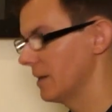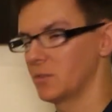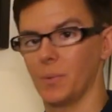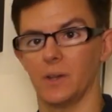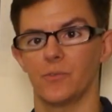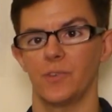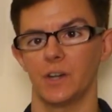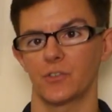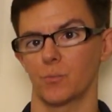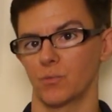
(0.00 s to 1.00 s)
It's been
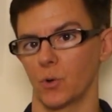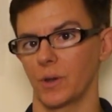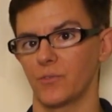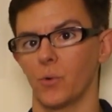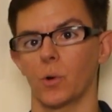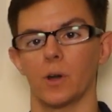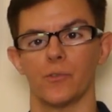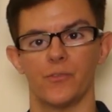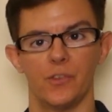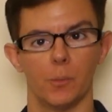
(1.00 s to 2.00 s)
finished brewing for
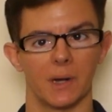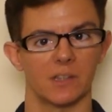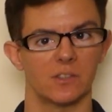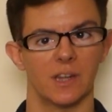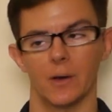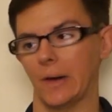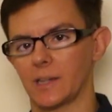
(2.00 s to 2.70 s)
a few minutes now.